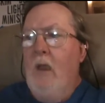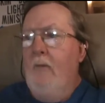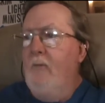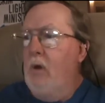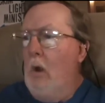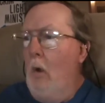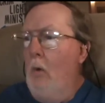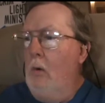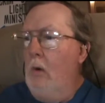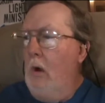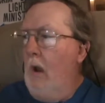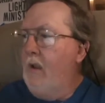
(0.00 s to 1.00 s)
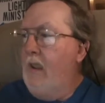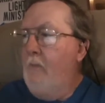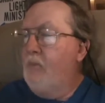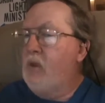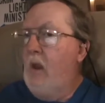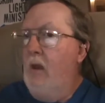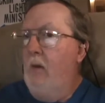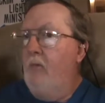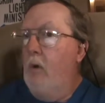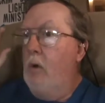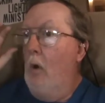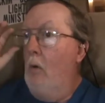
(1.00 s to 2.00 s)
If you don't, I keep saying, if
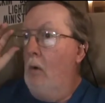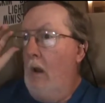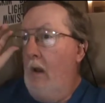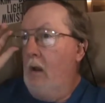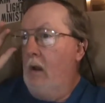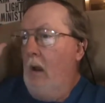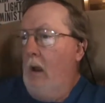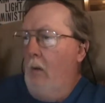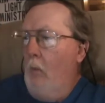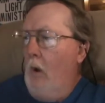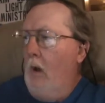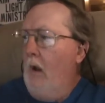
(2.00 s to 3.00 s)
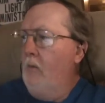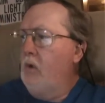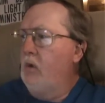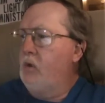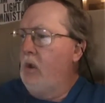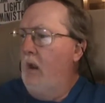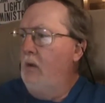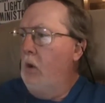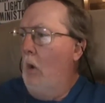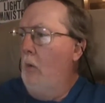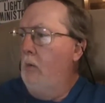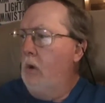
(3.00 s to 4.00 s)
you don't like what I have to say,
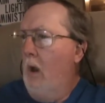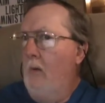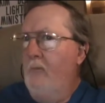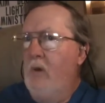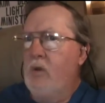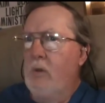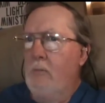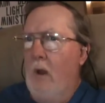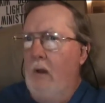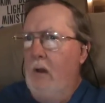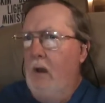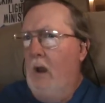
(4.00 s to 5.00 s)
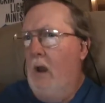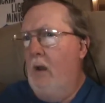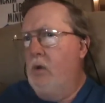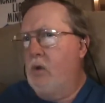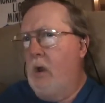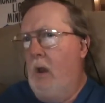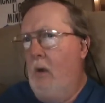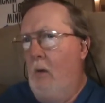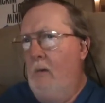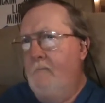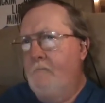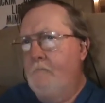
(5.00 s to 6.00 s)
don't visit my channel.